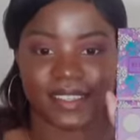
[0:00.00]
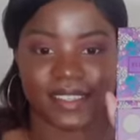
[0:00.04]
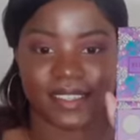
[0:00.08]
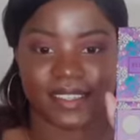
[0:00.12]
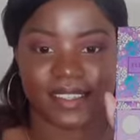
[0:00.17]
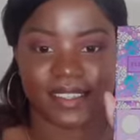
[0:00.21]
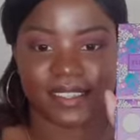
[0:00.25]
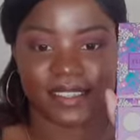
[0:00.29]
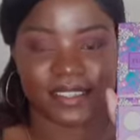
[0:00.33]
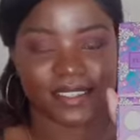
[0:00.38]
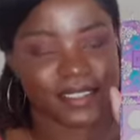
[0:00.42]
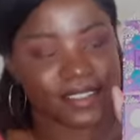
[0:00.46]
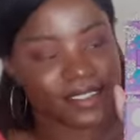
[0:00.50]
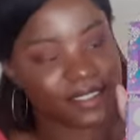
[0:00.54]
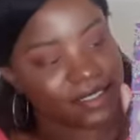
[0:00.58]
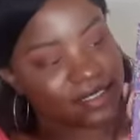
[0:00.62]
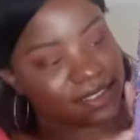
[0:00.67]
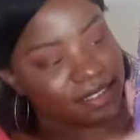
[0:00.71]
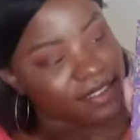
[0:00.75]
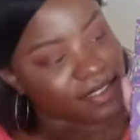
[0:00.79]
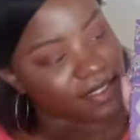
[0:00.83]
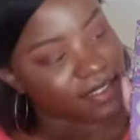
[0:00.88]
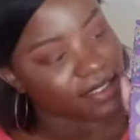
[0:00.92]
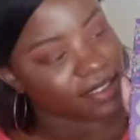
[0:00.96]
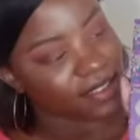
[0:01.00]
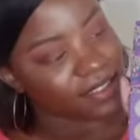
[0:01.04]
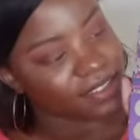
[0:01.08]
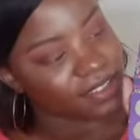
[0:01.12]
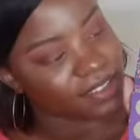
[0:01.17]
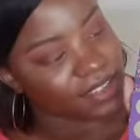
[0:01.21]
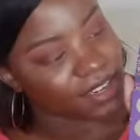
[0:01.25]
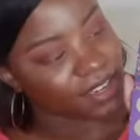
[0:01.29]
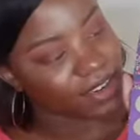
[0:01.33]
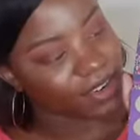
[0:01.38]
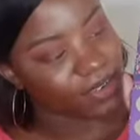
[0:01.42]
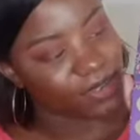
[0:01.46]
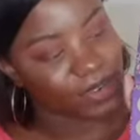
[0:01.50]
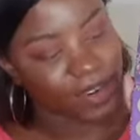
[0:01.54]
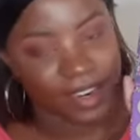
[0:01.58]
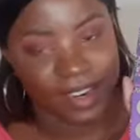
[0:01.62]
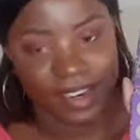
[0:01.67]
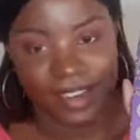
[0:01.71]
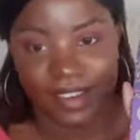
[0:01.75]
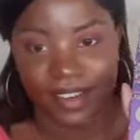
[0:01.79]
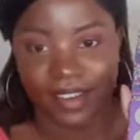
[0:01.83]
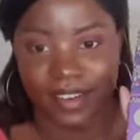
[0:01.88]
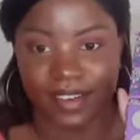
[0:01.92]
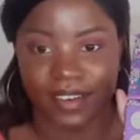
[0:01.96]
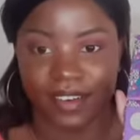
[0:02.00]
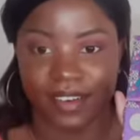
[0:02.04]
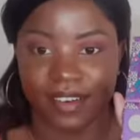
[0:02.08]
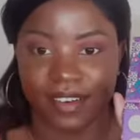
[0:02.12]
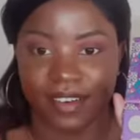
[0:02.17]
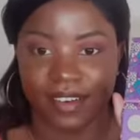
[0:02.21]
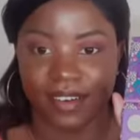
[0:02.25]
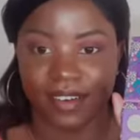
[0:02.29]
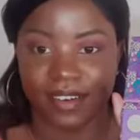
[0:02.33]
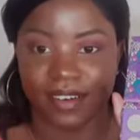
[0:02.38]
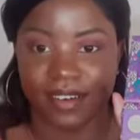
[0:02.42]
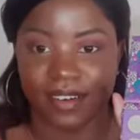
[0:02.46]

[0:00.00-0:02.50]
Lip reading: this shade right here.